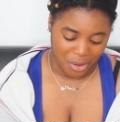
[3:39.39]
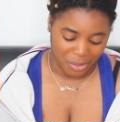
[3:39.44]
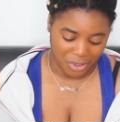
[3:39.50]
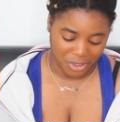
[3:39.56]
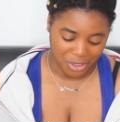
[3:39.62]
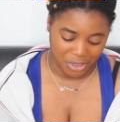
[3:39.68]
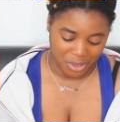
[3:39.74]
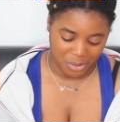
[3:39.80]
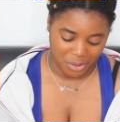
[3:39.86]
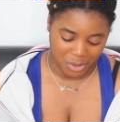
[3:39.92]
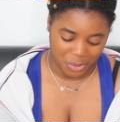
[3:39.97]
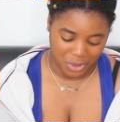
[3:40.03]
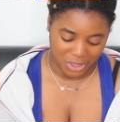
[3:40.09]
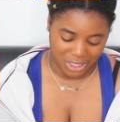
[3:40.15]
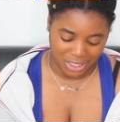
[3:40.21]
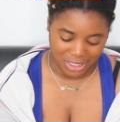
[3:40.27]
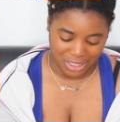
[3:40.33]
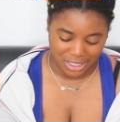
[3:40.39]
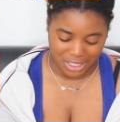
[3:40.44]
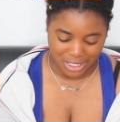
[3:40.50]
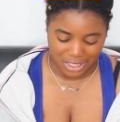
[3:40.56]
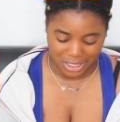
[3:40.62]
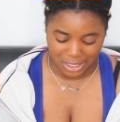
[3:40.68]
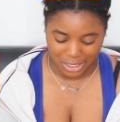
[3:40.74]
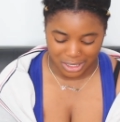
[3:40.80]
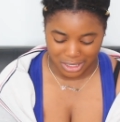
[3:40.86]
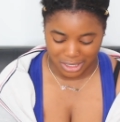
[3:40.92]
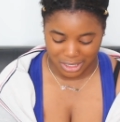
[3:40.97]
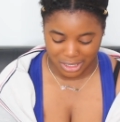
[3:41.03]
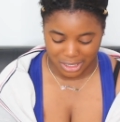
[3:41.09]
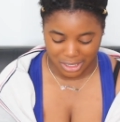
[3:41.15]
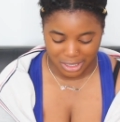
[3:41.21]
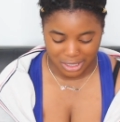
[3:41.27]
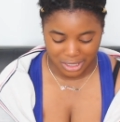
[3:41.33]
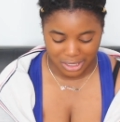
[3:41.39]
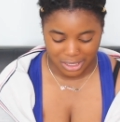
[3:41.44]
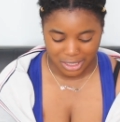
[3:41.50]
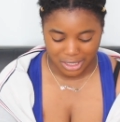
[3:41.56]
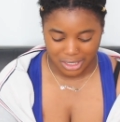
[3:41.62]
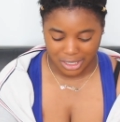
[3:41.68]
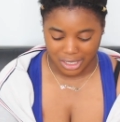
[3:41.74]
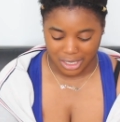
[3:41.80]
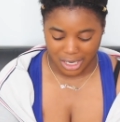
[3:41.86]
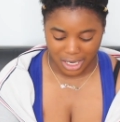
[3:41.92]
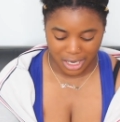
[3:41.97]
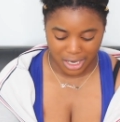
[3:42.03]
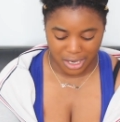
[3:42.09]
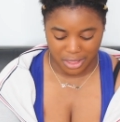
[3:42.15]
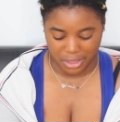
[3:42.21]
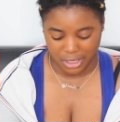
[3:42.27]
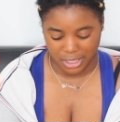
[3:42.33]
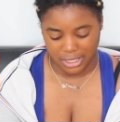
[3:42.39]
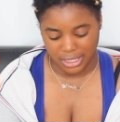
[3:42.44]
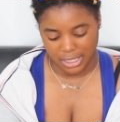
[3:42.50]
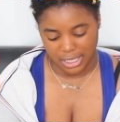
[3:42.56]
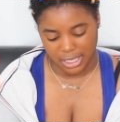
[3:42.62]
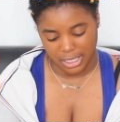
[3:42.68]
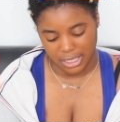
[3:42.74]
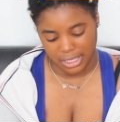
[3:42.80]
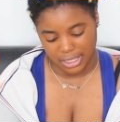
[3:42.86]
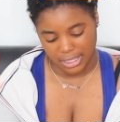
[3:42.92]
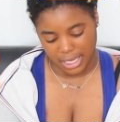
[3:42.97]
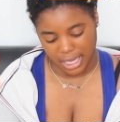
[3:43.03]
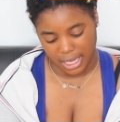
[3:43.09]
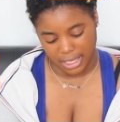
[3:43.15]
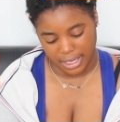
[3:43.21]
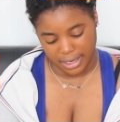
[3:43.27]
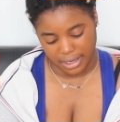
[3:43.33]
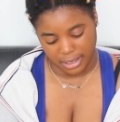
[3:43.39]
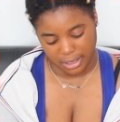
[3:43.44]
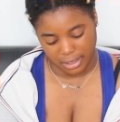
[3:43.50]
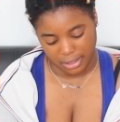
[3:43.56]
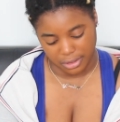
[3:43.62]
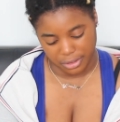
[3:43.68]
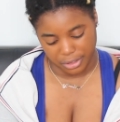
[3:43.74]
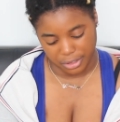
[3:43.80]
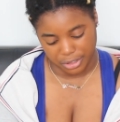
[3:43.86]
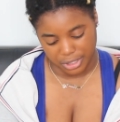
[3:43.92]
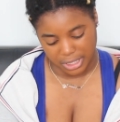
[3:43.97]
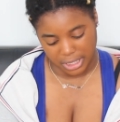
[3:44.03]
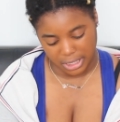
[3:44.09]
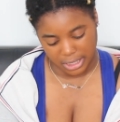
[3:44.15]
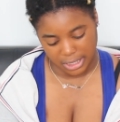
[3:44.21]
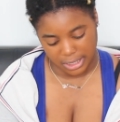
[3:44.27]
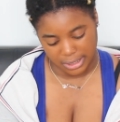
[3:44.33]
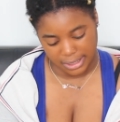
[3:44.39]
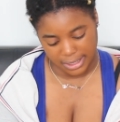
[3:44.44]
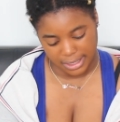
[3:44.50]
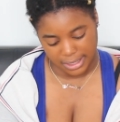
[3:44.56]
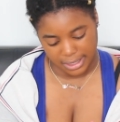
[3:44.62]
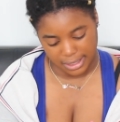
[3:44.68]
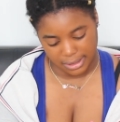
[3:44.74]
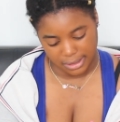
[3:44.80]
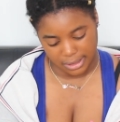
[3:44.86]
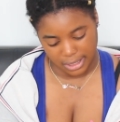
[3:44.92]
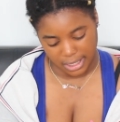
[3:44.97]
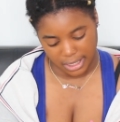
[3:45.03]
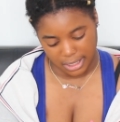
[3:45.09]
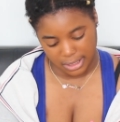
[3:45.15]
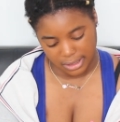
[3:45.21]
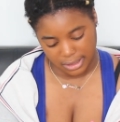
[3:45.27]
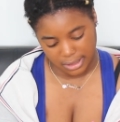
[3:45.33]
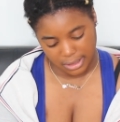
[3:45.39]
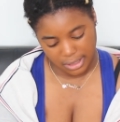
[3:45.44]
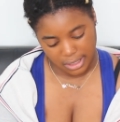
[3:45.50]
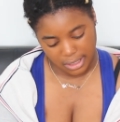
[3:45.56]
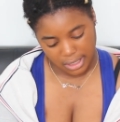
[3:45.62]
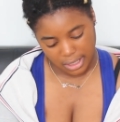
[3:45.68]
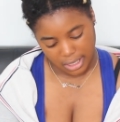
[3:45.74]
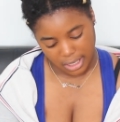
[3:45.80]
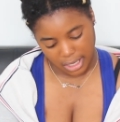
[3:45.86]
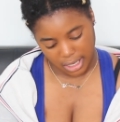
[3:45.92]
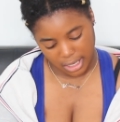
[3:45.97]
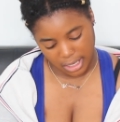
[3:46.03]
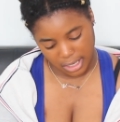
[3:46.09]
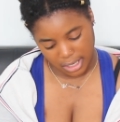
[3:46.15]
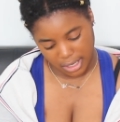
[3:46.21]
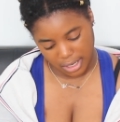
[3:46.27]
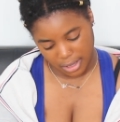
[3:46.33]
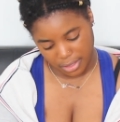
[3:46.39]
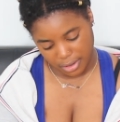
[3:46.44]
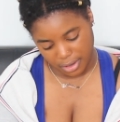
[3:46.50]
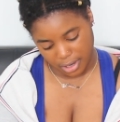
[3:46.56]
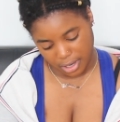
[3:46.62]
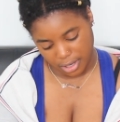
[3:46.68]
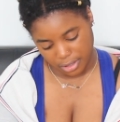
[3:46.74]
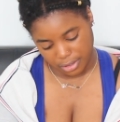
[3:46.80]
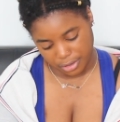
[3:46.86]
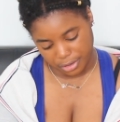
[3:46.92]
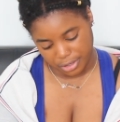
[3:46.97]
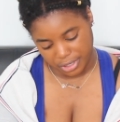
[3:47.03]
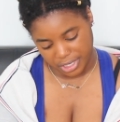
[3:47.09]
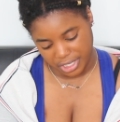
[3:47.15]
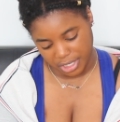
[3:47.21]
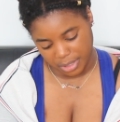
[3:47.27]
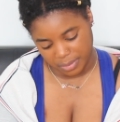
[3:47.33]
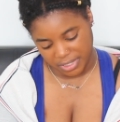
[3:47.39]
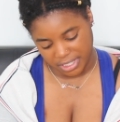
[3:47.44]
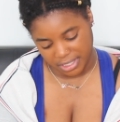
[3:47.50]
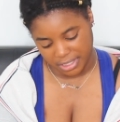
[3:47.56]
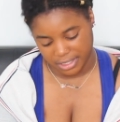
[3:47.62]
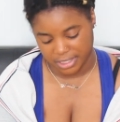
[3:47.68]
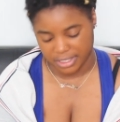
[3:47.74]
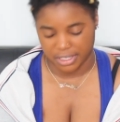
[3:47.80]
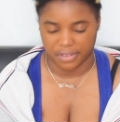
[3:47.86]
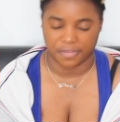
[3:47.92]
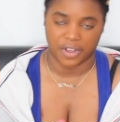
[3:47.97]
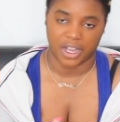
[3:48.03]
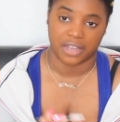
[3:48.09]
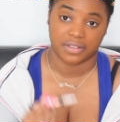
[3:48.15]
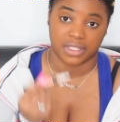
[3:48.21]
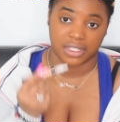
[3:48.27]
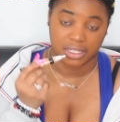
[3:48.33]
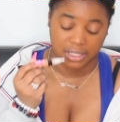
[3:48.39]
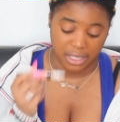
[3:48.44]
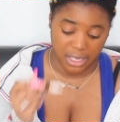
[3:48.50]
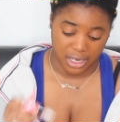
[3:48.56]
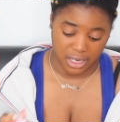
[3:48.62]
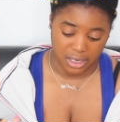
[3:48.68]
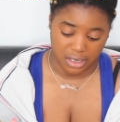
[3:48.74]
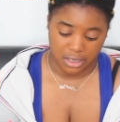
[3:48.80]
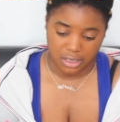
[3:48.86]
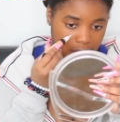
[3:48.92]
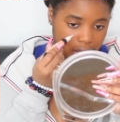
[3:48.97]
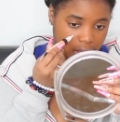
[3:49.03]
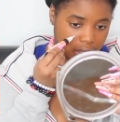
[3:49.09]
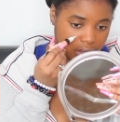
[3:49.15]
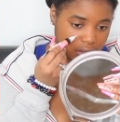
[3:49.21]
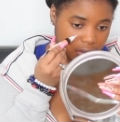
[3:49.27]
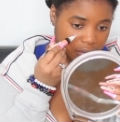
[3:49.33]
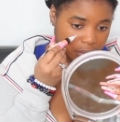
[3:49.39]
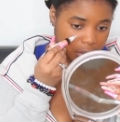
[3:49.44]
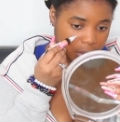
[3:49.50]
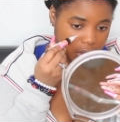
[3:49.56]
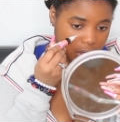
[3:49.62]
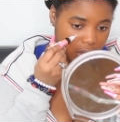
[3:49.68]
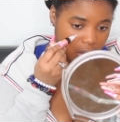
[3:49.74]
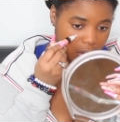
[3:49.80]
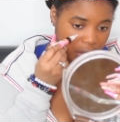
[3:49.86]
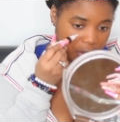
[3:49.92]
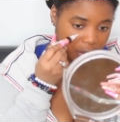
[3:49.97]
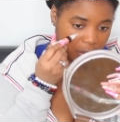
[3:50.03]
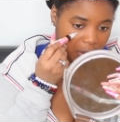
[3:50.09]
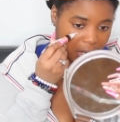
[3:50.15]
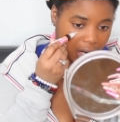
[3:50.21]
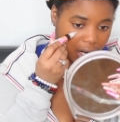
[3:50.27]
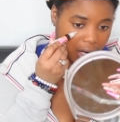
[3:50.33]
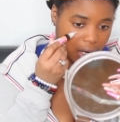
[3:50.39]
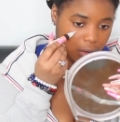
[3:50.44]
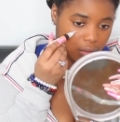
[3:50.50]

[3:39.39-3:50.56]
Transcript: We're gonna go in with the concealer. Yeah, this is LA Colors Conceal It in the color Deep CC 568. I like to really go under my eye.